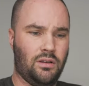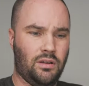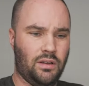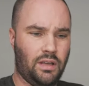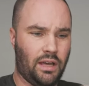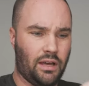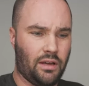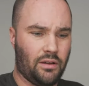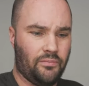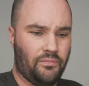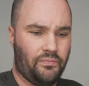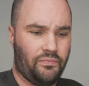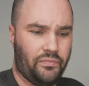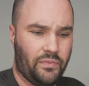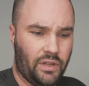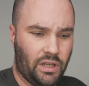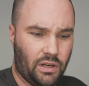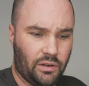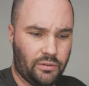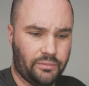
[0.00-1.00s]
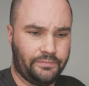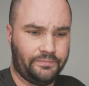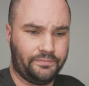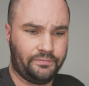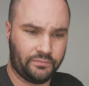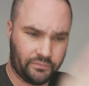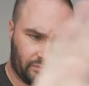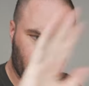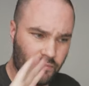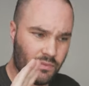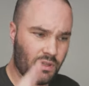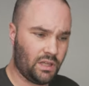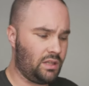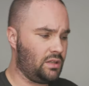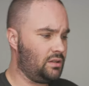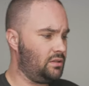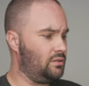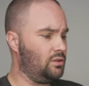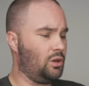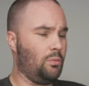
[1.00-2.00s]
yeah, you know,
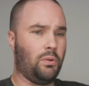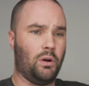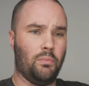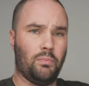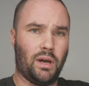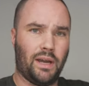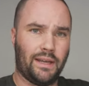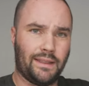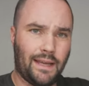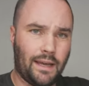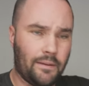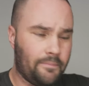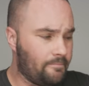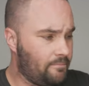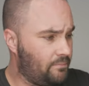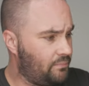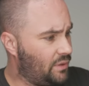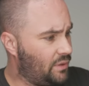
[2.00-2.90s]
no point buying that.